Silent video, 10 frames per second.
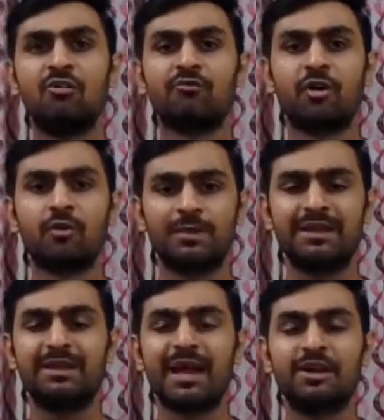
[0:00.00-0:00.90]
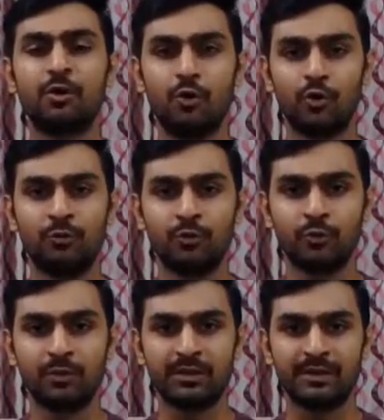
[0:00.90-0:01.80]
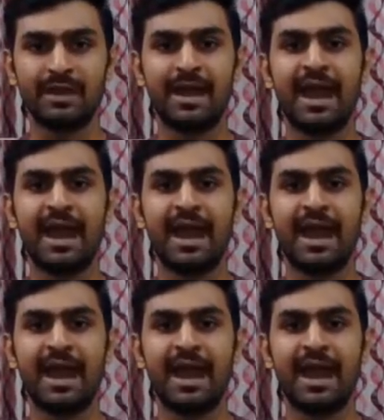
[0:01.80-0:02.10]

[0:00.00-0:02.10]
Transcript: for being like a home to me